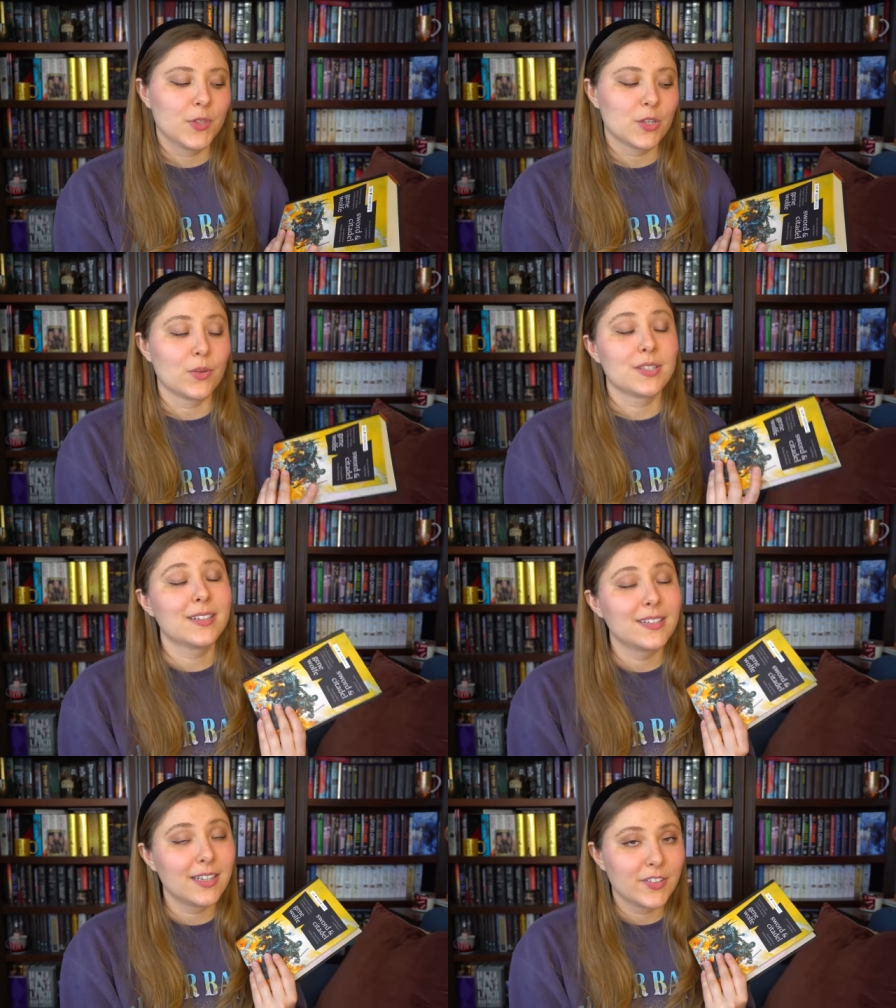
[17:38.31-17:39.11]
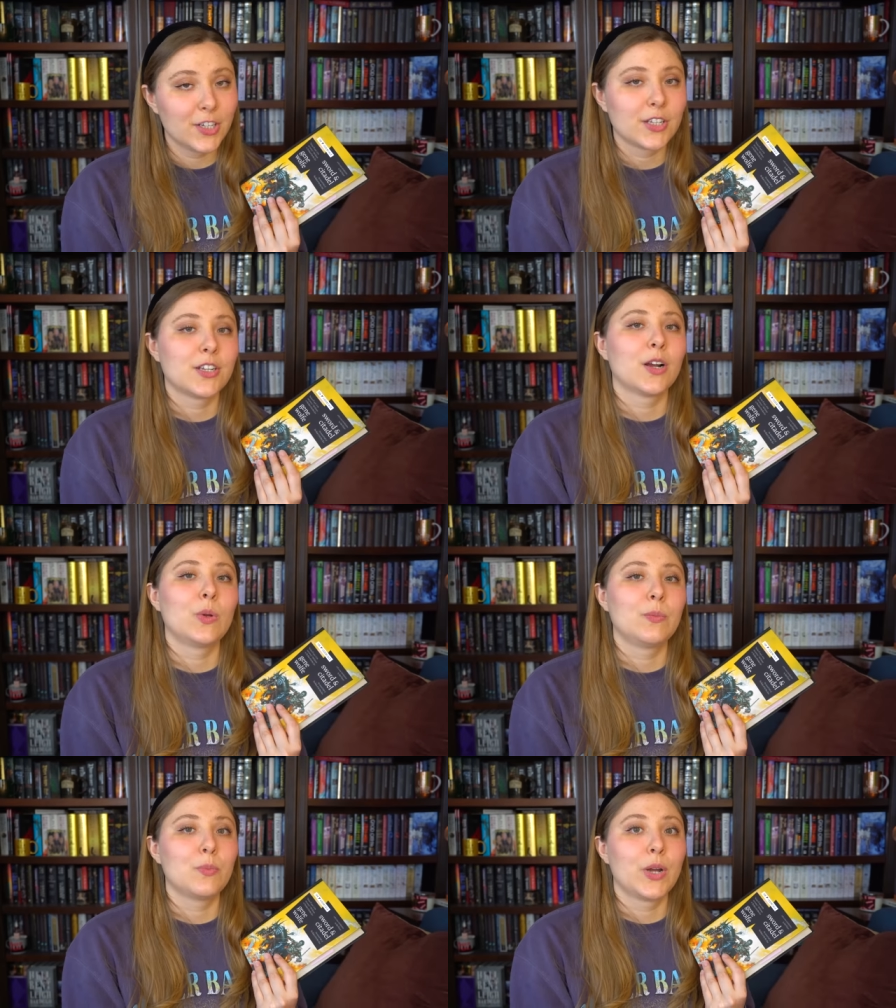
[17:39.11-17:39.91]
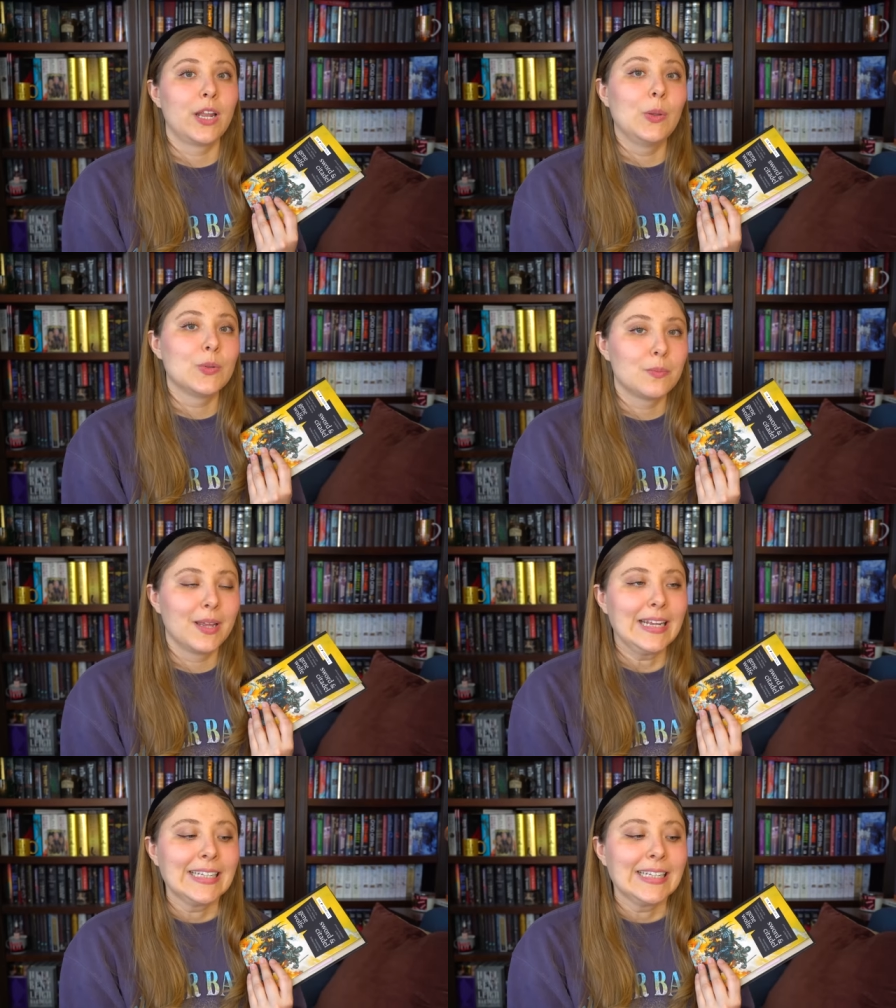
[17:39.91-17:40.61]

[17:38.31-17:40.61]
so Citadel of the Autarch will be brand new to me.